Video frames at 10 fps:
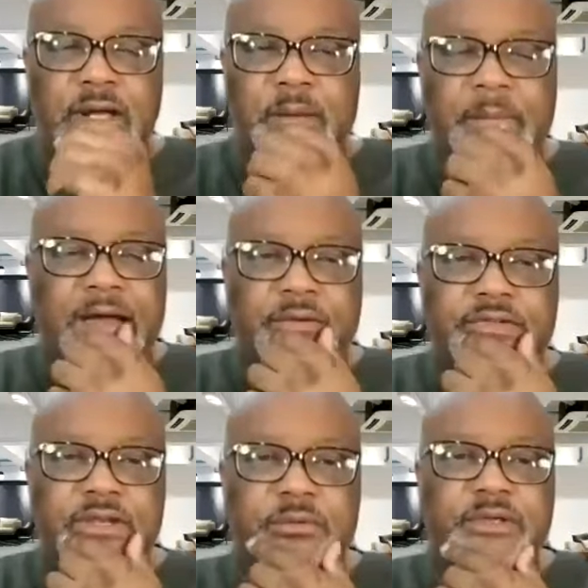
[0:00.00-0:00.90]
um, I don't
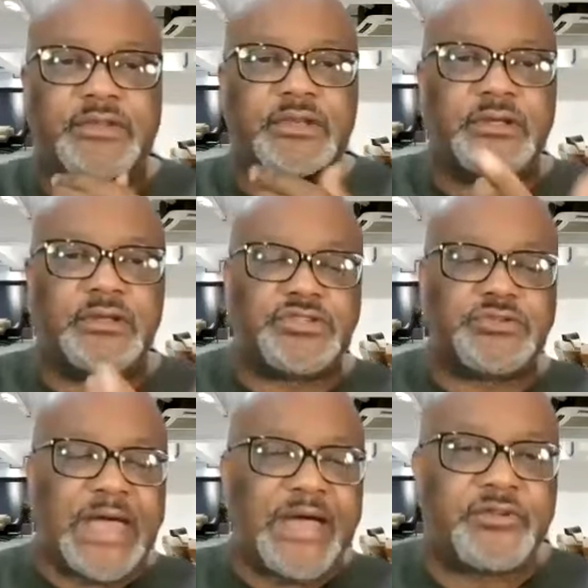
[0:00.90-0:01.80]
see any reason that, that you
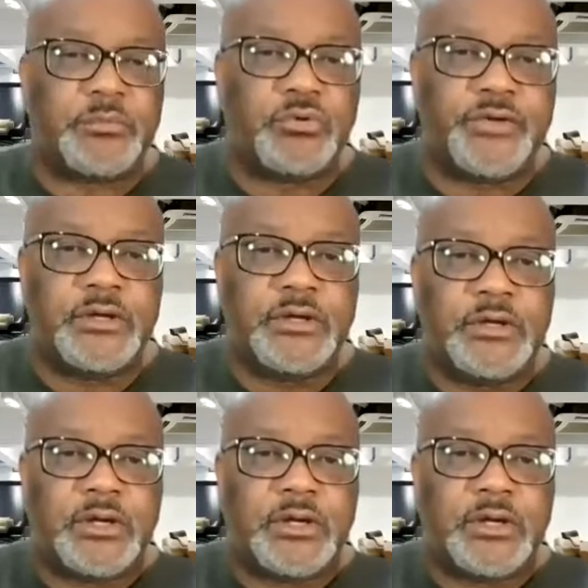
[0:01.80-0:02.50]
have to move it.